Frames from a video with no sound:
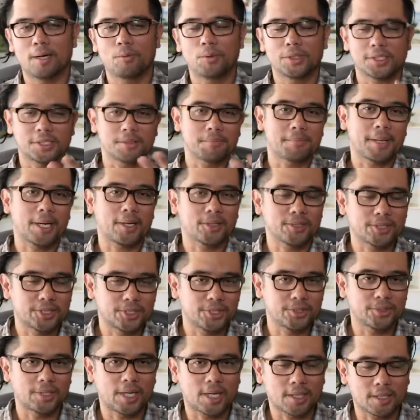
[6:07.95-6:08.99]
when compared
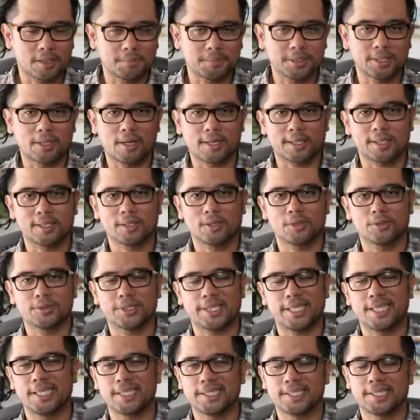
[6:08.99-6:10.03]
to other binoculars
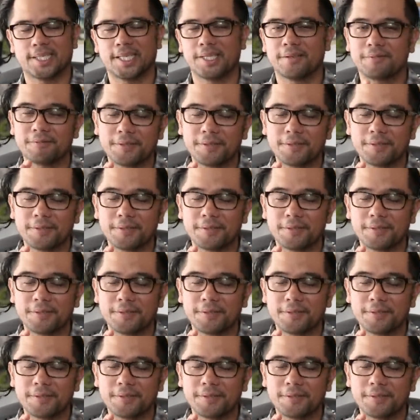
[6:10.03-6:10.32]
is the